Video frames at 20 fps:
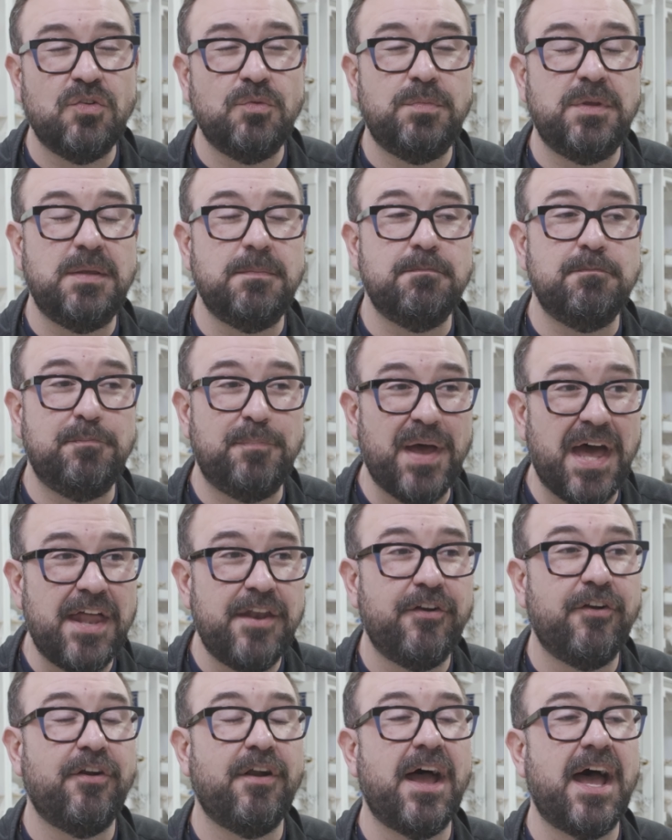to be
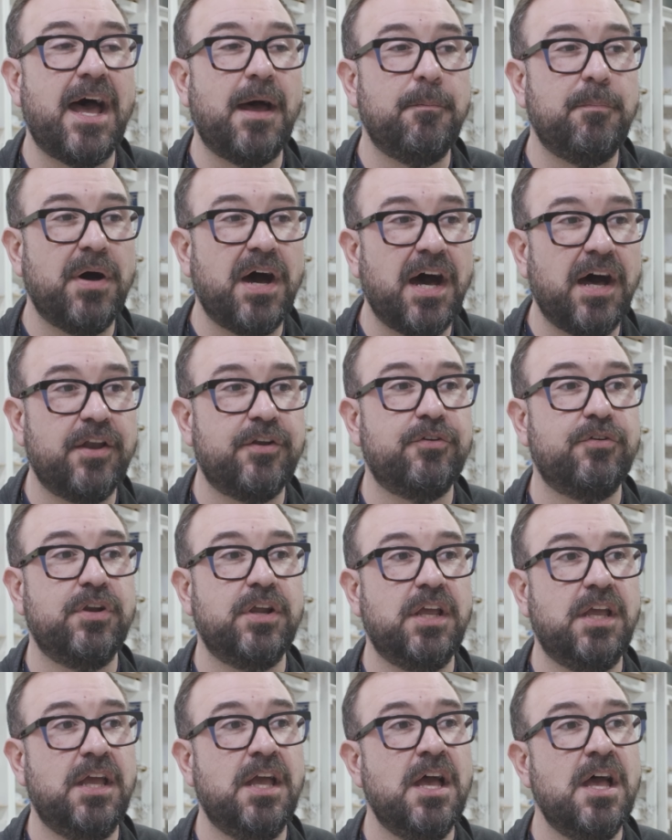better at
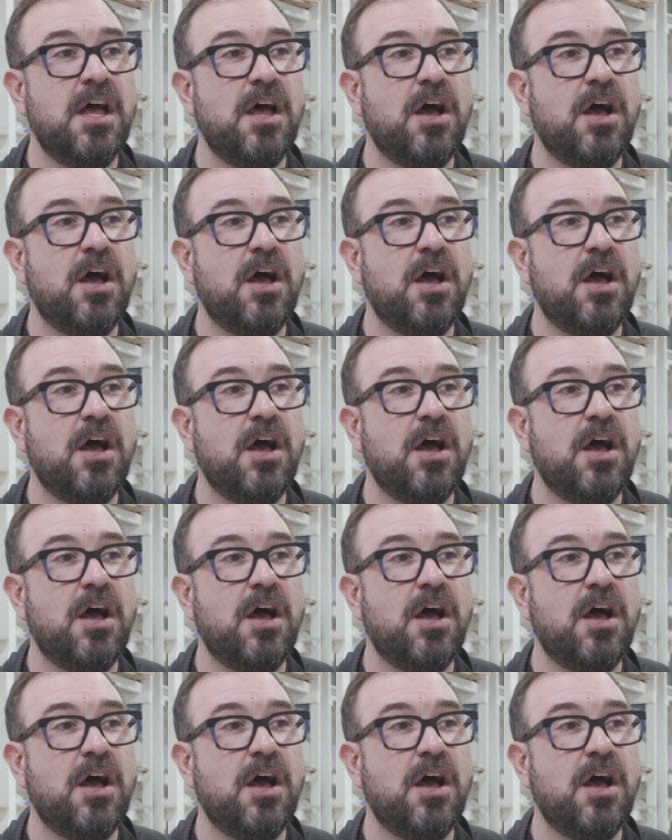pottery